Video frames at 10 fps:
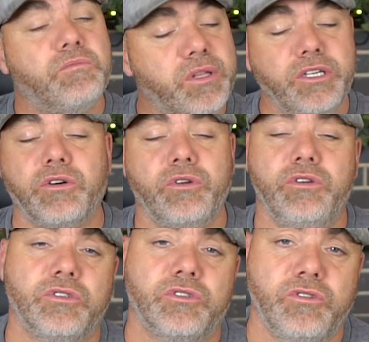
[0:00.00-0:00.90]
Please don't
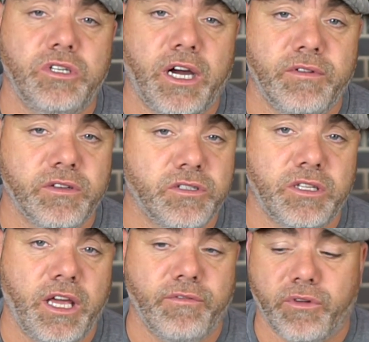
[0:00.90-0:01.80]
use a screwdriver, this will
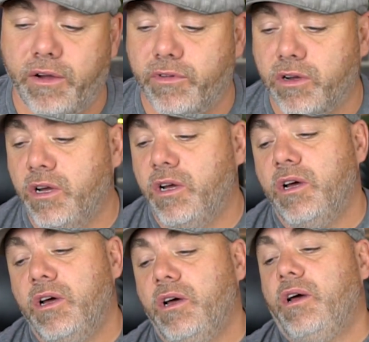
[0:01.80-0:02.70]
take forever.
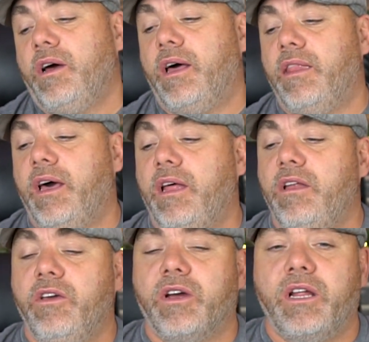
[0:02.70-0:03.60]
And
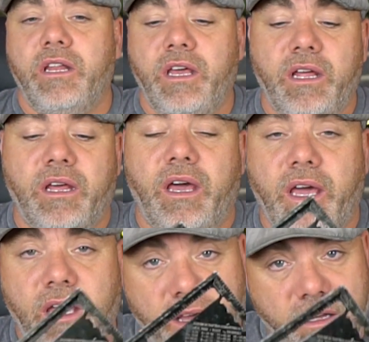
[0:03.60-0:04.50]
then you're gonna need
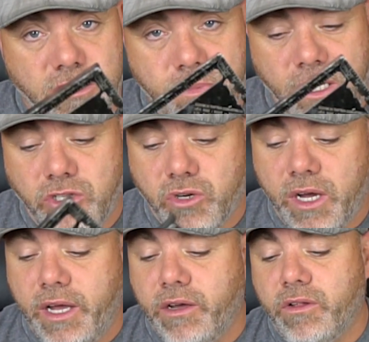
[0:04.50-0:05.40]
a speed
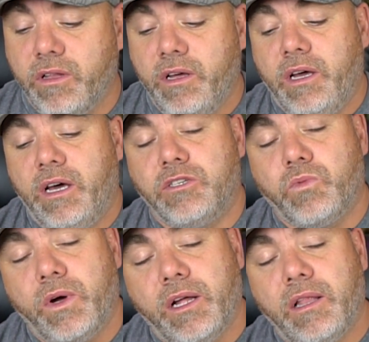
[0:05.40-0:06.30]
triangle as
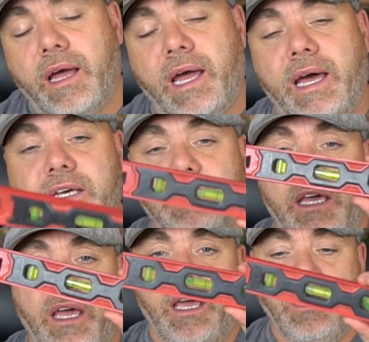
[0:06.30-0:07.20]
well as
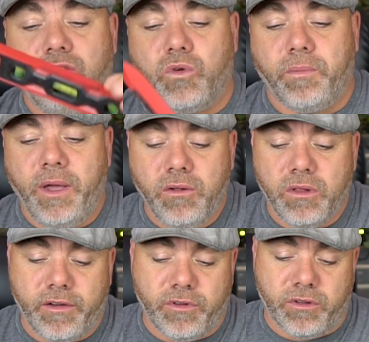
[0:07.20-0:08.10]
a torpedo
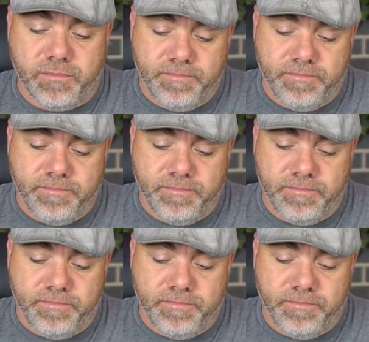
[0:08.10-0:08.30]
level.